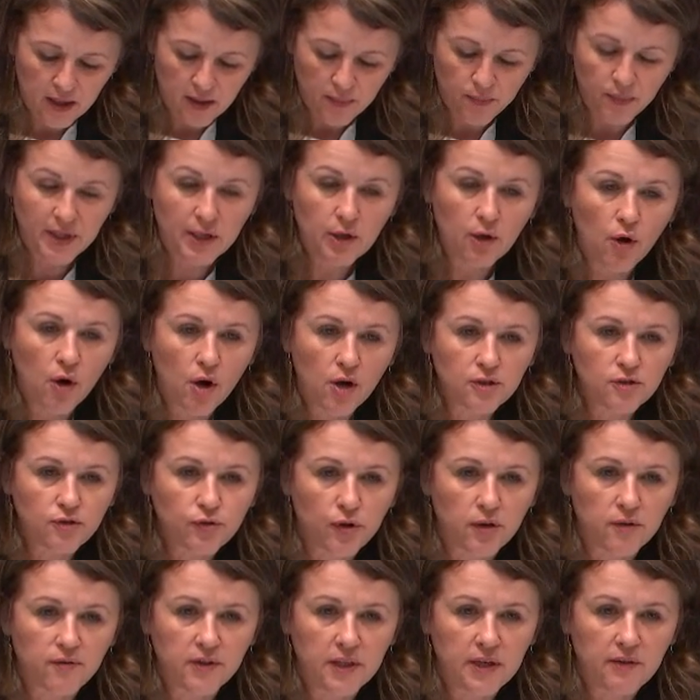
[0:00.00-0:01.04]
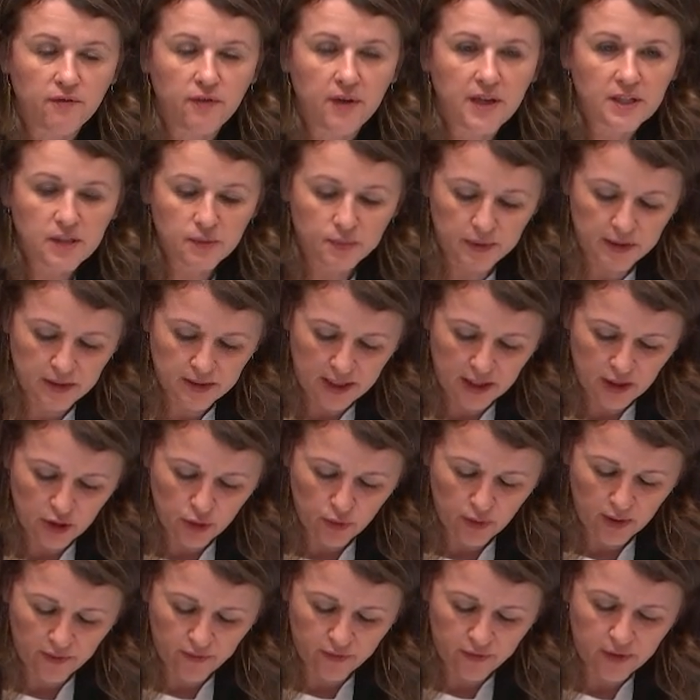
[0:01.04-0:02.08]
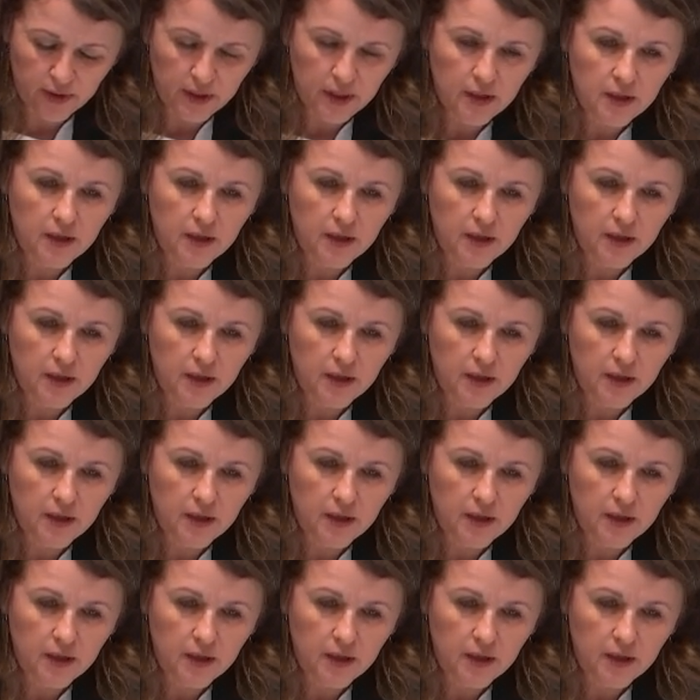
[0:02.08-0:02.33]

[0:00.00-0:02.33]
beyond sort of the investment that you have,